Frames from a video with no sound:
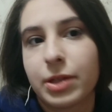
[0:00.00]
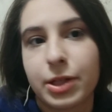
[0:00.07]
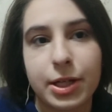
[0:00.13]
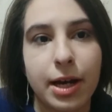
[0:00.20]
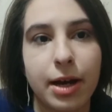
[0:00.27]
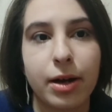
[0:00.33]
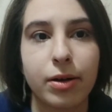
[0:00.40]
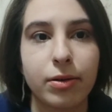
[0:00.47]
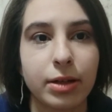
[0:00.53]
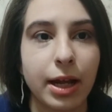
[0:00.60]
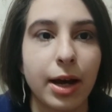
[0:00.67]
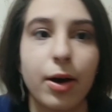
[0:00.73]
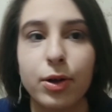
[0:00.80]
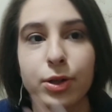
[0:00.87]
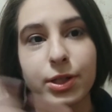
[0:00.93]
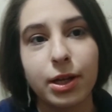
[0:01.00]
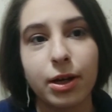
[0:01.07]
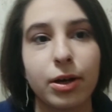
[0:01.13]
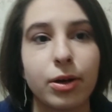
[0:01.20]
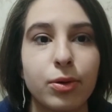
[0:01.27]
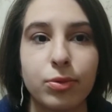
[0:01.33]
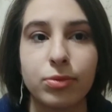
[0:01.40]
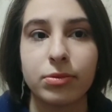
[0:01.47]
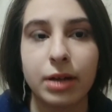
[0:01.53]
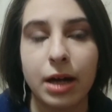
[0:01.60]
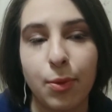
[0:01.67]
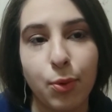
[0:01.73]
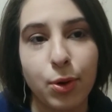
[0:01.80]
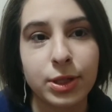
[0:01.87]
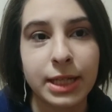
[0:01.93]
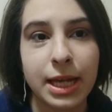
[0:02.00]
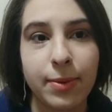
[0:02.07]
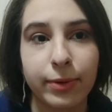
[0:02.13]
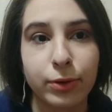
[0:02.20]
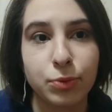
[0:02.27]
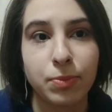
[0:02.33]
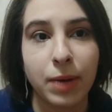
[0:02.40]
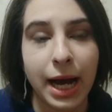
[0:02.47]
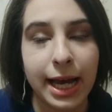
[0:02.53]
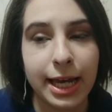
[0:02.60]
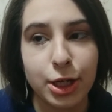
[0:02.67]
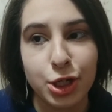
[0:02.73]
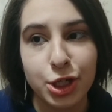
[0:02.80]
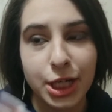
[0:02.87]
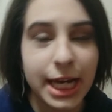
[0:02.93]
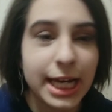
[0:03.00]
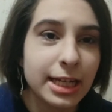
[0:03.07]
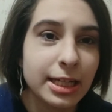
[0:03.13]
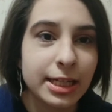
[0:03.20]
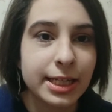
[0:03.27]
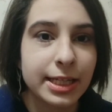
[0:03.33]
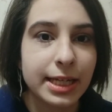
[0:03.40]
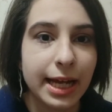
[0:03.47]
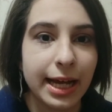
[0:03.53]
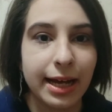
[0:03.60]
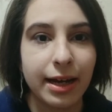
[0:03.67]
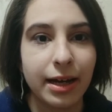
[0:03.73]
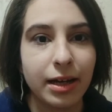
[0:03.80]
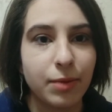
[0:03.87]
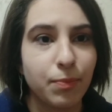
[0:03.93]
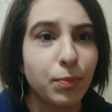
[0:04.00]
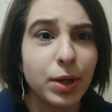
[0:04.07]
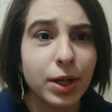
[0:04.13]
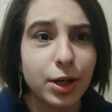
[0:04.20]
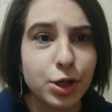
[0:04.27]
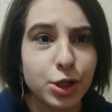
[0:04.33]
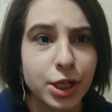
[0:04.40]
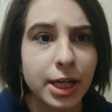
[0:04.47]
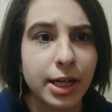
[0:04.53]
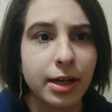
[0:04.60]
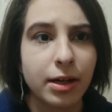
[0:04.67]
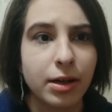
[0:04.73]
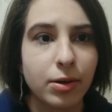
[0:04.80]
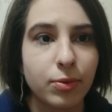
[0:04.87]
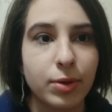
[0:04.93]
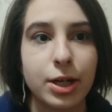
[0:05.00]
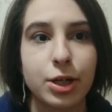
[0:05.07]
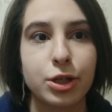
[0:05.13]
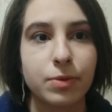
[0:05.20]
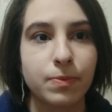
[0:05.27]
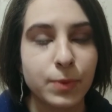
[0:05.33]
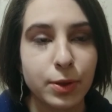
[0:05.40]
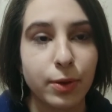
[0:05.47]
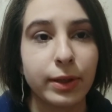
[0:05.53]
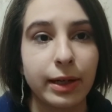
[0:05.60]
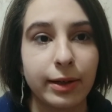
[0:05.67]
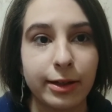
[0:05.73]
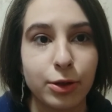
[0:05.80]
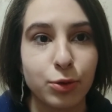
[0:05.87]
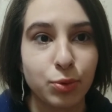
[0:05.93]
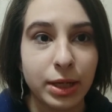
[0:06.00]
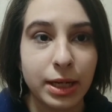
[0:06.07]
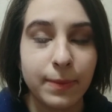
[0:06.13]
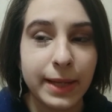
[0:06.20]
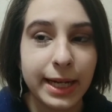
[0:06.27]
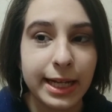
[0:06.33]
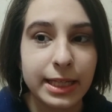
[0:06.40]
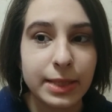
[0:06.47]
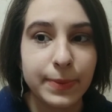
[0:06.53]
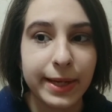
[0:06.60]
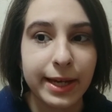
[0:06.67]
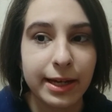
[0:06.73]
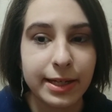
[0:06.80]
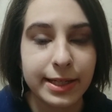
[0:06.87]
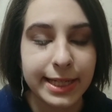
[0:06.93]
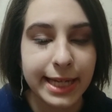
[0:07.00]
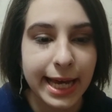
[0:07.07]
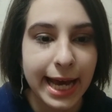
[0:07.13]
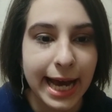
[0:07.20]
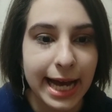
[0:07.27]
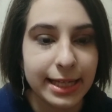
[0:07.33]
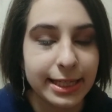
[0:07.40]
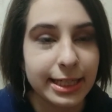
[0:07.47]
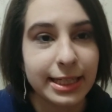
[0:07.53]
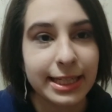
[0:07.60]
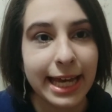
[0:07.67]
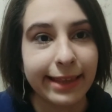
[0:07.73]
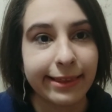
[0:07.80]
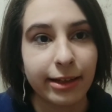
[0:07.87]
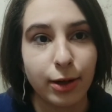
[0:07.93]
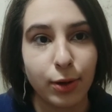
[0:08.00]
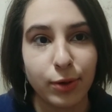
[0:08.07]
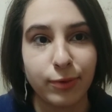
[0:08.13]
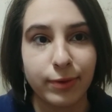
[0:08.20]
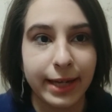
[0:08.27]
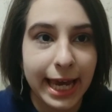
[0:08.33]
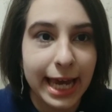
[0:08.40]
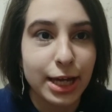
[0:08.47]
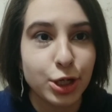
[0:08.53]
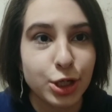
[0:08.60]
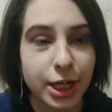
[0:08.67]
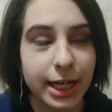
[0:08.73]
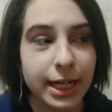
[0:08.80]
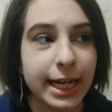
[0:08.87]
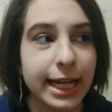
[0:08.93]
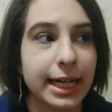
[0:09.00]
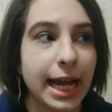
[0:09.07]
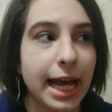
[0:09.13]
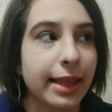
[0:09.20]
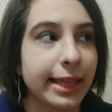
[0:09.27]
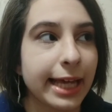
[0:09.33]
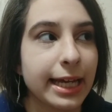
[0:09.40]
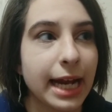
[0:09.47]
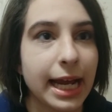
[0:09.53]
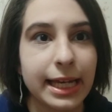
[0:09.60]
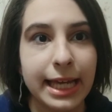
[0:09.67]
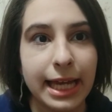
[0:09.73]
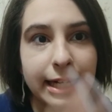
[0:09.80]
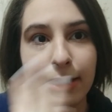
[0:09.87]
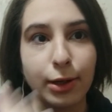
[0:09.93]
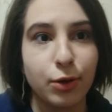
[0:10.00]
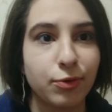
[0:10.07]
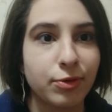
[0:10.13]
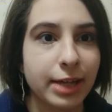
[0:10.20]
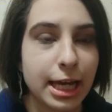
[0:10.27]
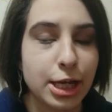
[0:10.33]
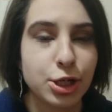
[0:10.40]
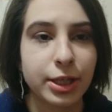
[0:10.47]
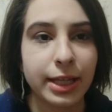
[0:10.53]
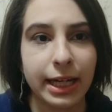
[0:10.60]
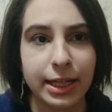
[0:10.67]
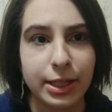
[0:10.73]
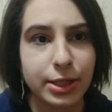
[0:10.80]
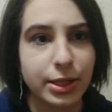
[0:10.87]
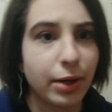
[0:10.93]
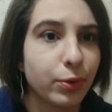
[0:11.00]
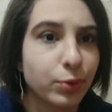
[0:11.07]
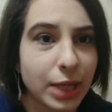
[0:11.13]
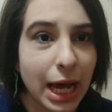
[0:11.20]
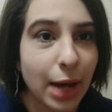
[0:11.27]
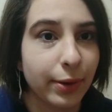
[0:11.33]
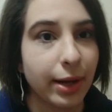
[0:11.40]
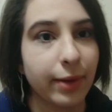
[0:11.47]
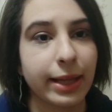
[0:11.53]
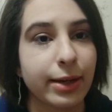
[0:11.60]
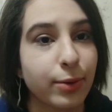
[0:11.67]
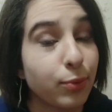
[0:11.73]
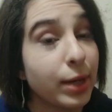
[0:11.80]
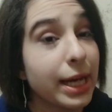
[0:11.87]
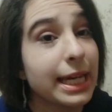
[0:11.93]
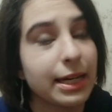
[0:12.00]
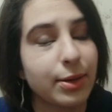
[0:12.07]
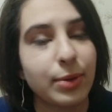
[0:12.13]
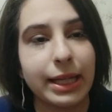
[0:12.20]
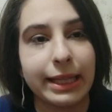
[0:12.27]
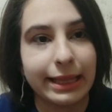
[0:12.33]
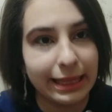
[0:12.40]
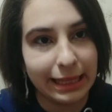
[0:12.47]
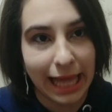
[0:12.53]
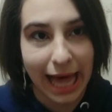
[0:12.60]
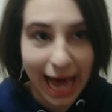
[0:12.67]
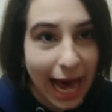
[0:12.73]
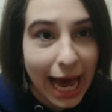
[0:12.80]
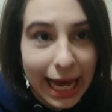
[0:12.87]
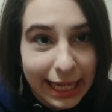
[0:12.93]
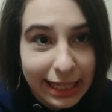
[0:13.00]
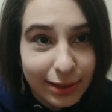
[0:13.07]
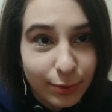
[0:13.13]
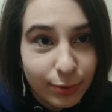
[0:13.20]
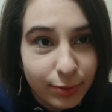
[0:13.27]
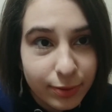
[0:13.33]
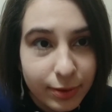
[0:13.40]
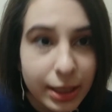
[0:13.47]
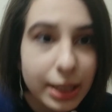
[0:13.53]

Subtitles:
So, yeah, also, wasn't able to buy Shane's merch, which sold out in 20 minutes because I didn't get the notification, and then I get a notification that it's sold out, and I'm like, wait, it went live?